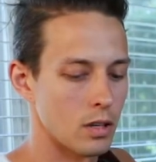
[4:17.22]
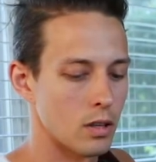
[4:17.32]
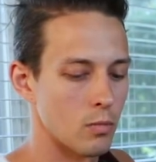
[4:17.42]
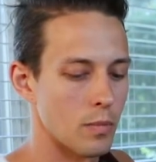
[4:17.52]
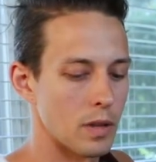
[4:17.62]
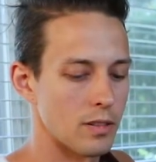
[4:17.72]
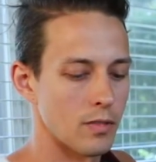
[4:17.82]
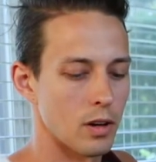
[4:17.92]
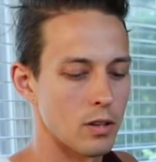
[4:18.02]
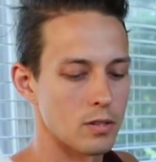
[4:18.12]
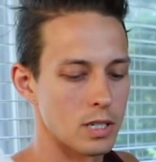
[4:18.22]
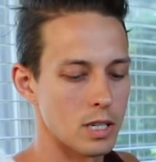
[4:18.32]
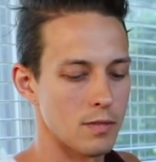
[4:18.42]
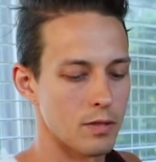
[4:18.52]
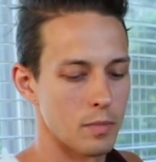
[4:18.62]
remnants of other
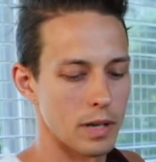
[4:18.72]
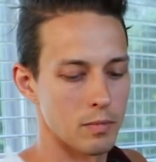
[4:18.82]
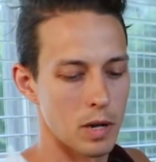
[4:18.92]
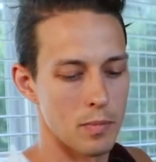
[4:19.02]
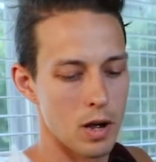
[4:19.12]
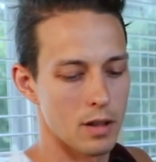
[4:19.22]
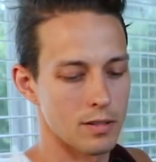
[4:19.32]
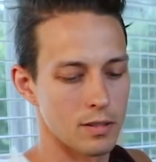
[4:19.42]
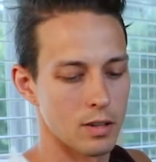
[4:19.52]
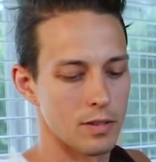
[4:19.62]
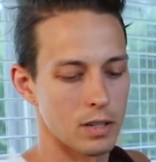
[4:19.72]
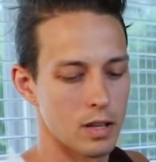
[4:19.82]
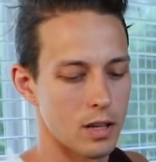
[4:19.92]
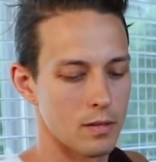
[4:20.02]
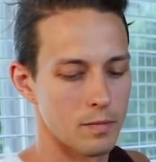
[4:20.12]
tea from my pots and stuff like
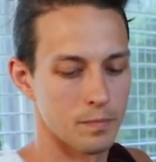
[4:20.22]
that.